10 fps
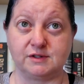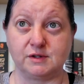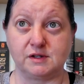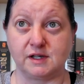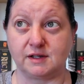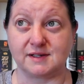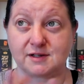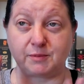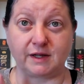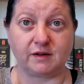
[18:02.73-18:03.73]
to it then because
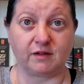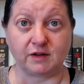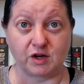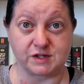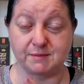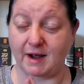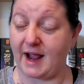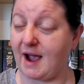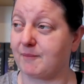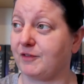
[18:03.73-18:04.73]
I'll be using my
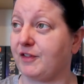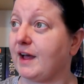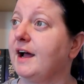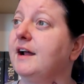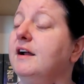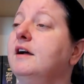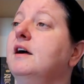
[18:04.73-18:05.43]
app for that.